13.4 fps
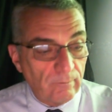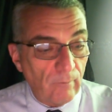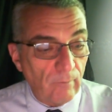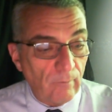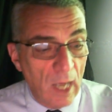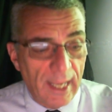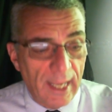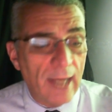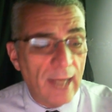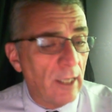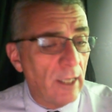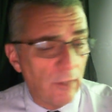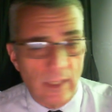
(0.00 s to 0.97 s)
again,
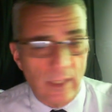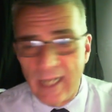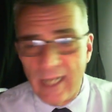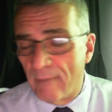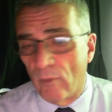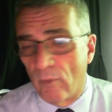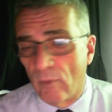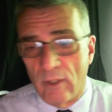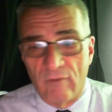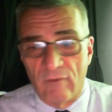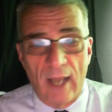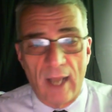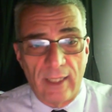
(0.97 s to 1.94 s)
another example, when you've
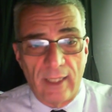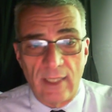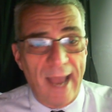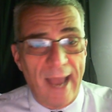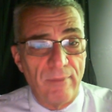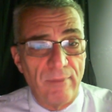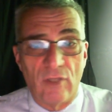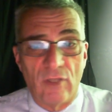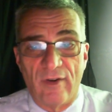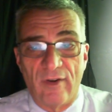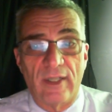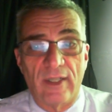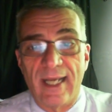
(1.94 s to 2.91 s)
got these
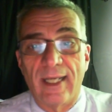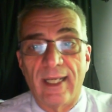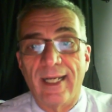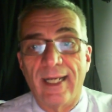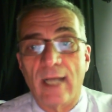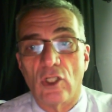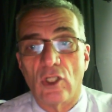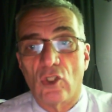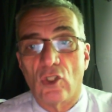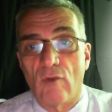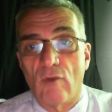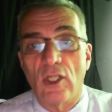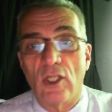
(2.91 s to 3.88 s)
atmospheric teleconnections
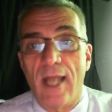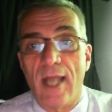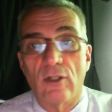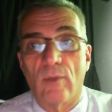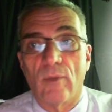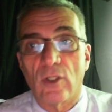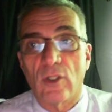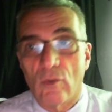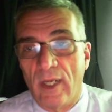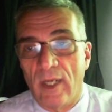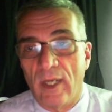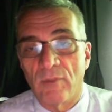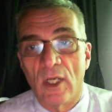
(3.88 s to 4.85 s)
stretched out to
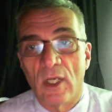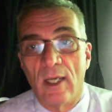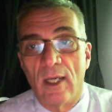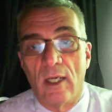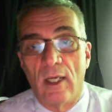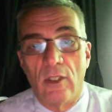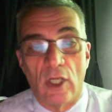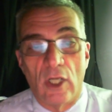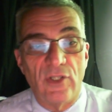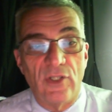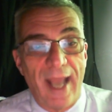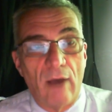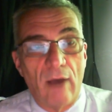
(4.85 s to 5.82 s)
extremes,
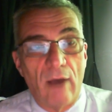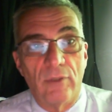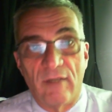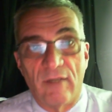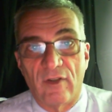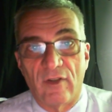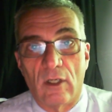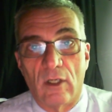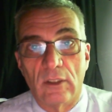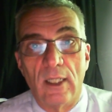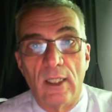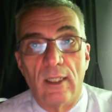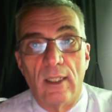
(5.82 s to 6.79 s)
just how difficult
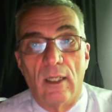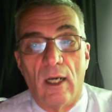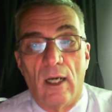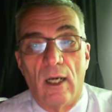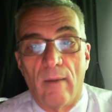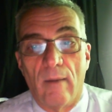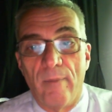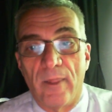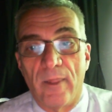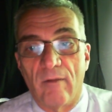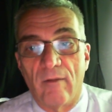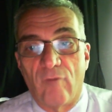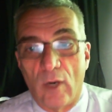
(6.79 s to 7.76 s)
um,
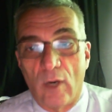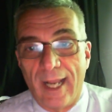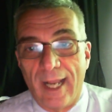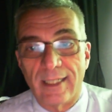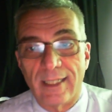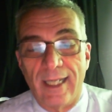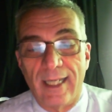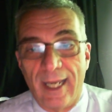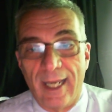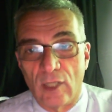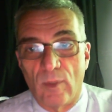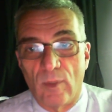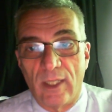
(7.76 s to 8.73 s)
forecasting
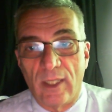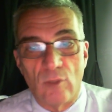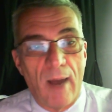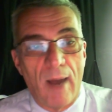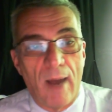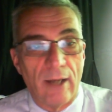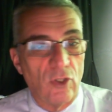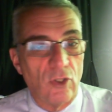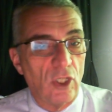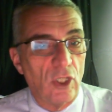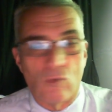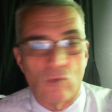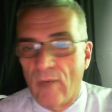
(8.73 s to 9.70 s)
is, with these models
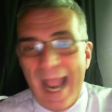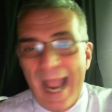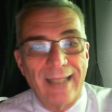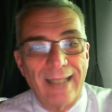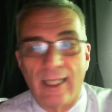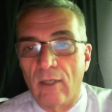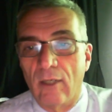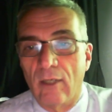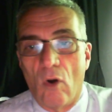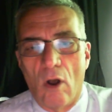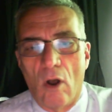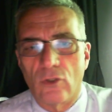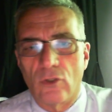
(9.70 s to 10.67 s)
just reacting in
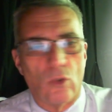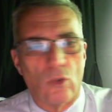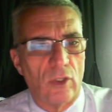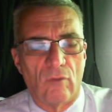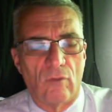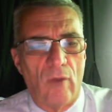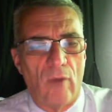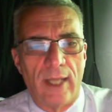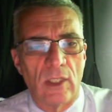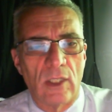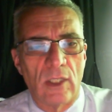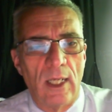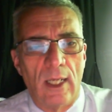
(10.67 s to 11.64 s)
all sorts of
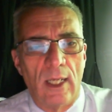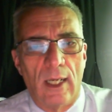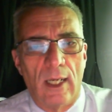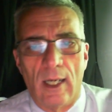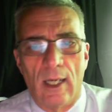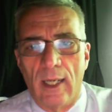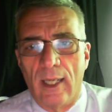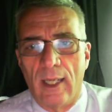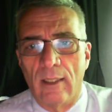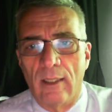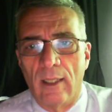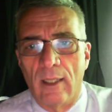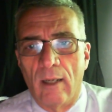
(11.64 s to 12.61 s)
ways Uh,
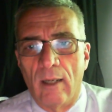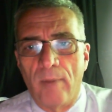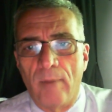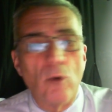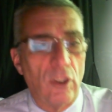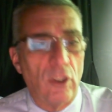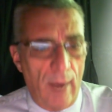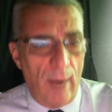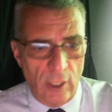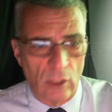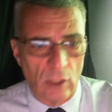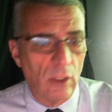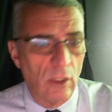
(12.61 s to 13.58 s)
in uh, both
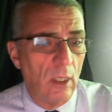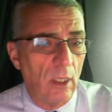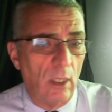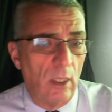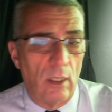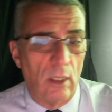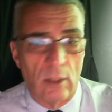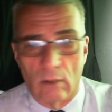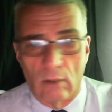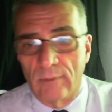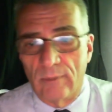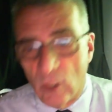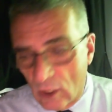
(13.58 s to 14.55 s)
directions. So
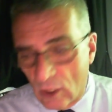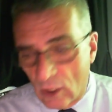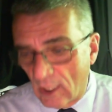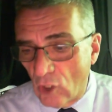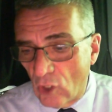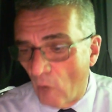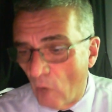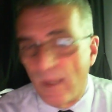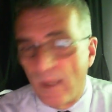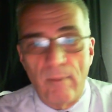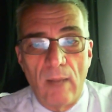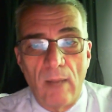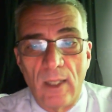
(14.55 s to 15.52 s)
let's let's hope that
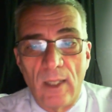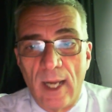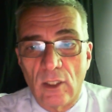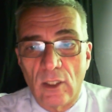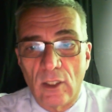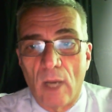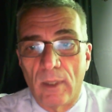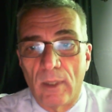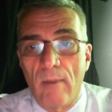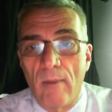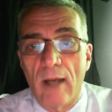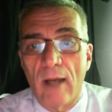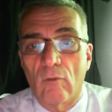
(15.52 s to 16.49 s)
maybe the next couple of
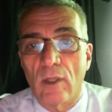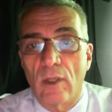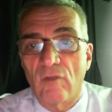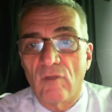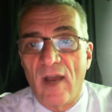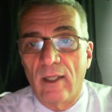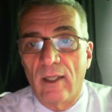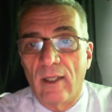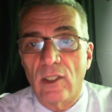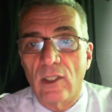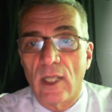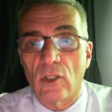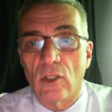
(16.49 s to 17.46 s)
model runs finally
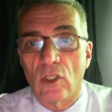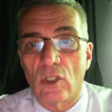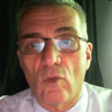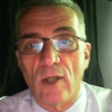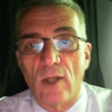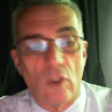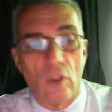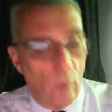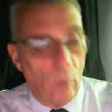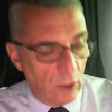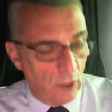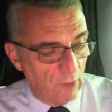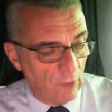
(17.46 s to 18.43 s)
settles this question
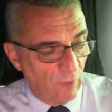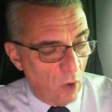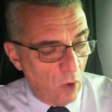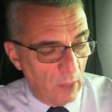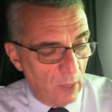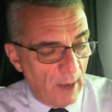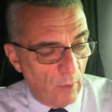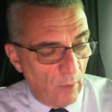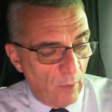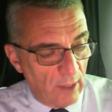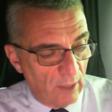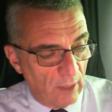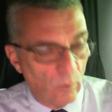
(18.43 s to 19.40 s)
once and for all about
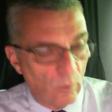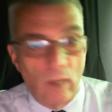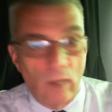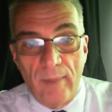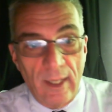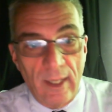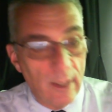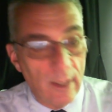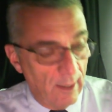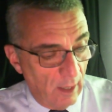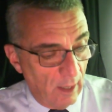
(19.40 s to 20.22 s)
whether there will be a